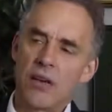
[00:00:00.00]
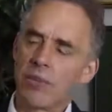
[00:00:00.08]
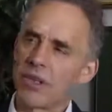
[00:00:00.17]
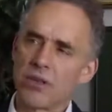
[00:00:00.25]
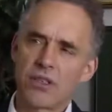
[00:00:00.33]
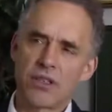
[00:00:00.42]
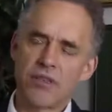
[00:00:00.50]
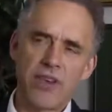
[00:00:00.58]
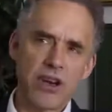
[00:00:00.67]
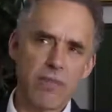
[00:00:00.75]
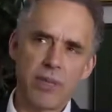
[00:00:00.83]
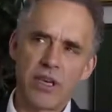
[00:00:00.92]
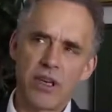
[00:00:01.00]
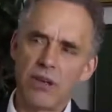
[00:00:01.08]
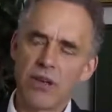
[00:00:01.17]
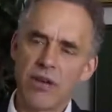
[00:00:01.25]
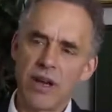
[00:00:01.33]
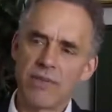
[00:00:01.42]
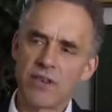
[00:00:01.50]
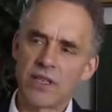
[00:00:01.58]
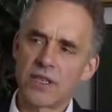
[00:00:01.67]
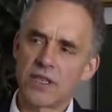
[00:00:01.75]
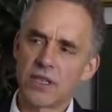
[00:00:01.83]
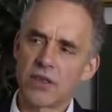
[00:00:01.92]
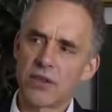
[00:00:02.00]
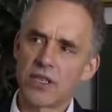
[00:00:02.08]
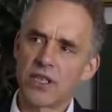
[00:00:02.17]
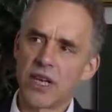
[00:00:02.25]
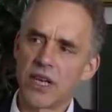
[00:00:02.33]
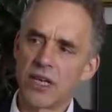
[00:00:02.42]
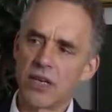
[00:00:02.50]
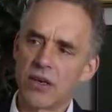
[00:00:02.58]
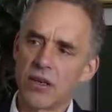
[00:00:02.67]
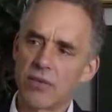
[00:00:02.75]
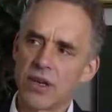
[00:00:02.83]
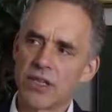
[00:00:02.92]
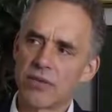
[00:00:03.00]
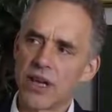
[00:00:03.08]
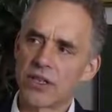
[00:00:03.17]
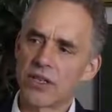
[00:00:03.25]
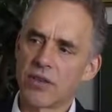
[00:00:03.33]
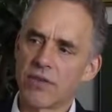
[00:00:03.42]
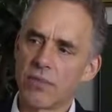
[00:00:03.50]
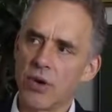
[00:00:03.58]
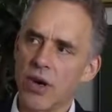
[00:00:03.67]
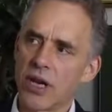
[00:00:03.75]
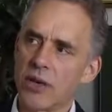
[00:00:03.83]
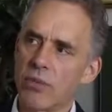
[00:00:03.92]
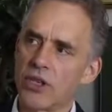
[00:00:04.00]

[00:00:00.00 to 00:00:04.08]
But there's this very peculiar emphasis in Christianity on the resurrection of the body,